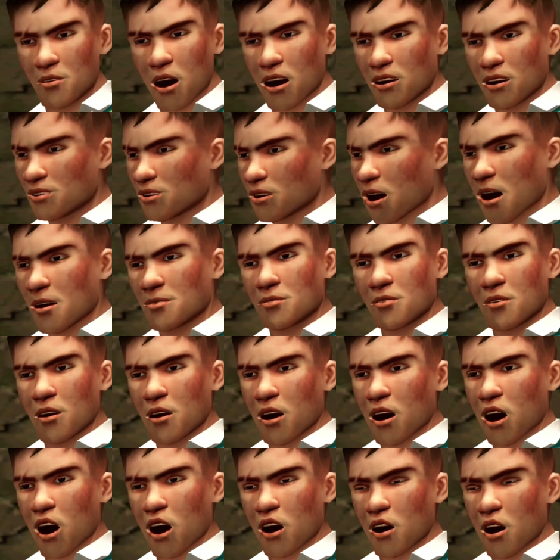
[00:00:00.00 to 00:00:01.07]
You're all pent
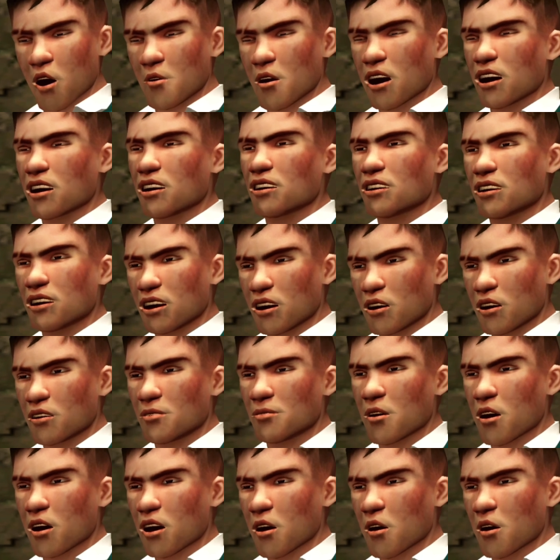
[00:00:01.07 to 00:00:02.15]
up. Go
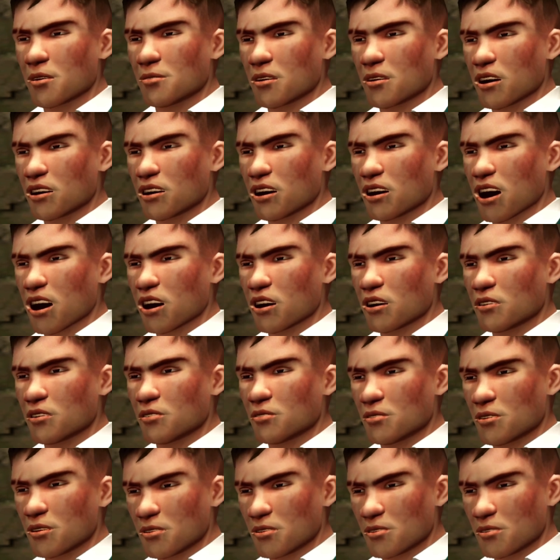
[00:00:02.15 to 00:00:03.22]
easy or they put you on
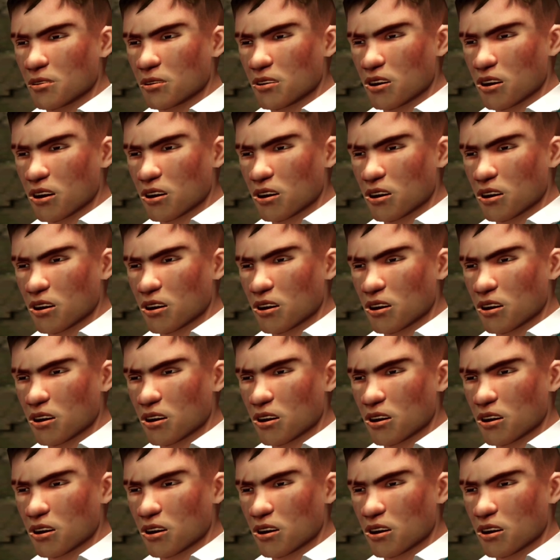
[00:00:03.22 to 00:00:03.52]
medication.